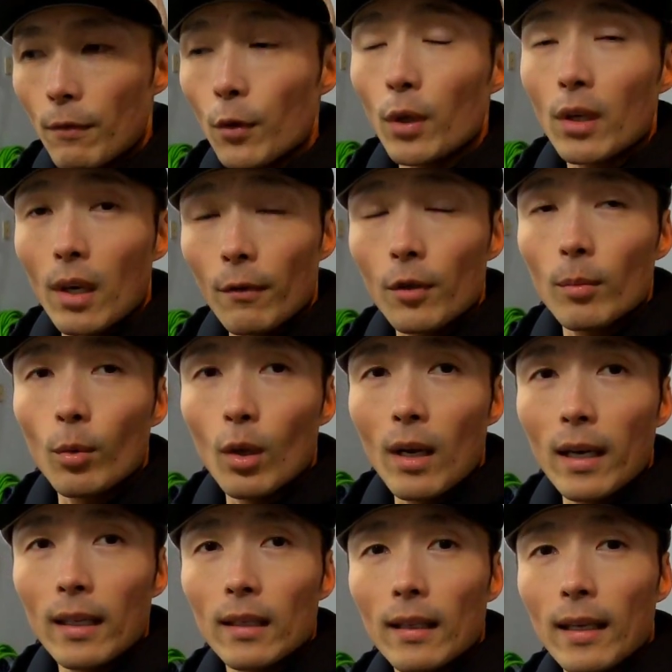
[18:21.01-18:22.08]
feeling comfortable
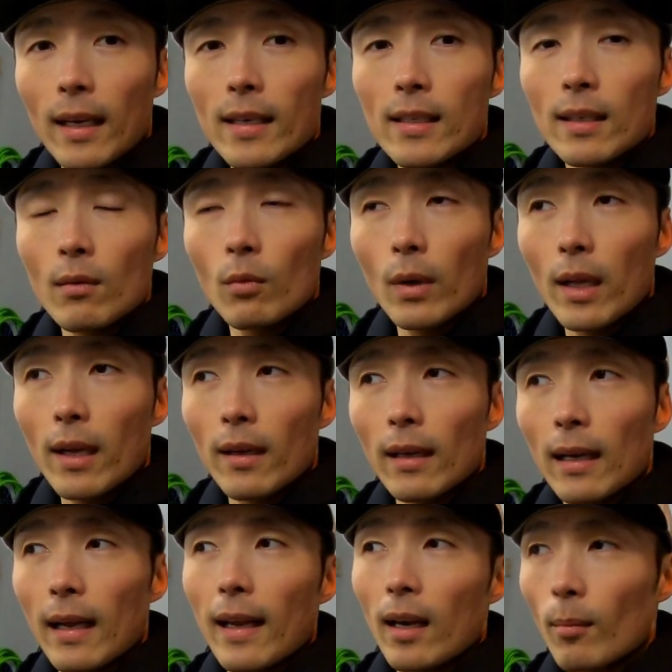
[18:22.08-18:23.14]
on it like I did when
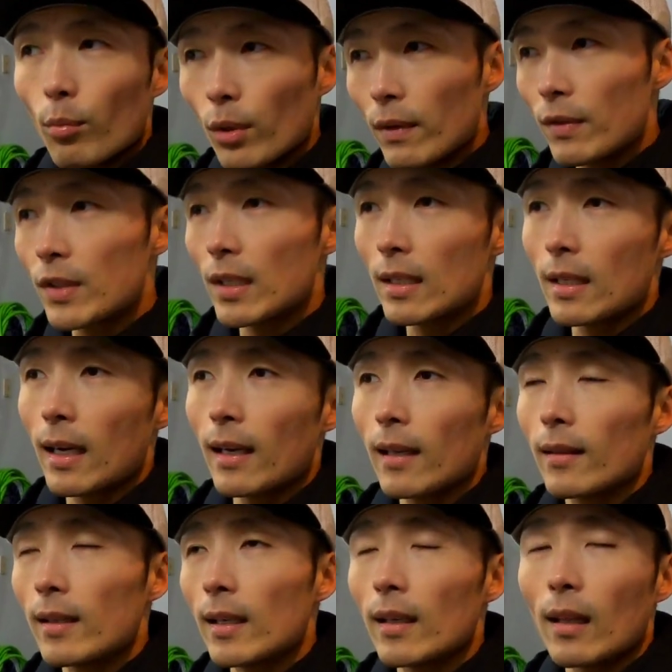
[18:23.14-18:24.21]
I had a brief stint on
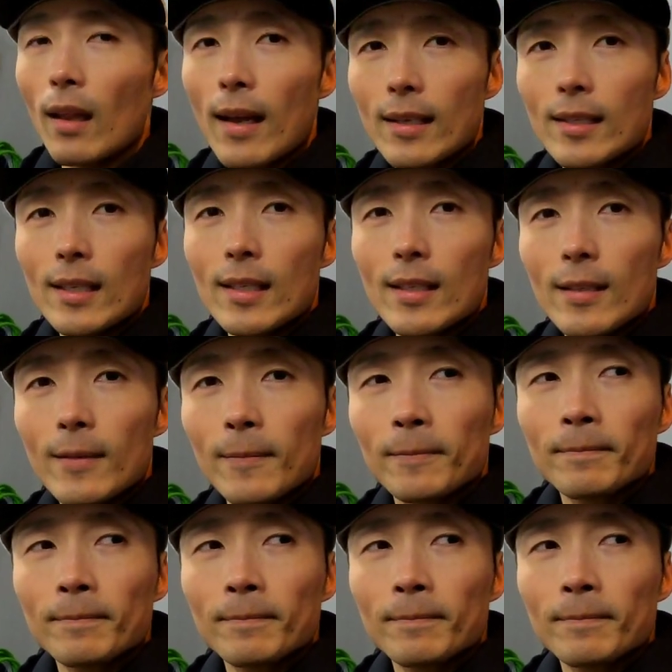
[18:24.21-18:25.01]
it at the end of last season.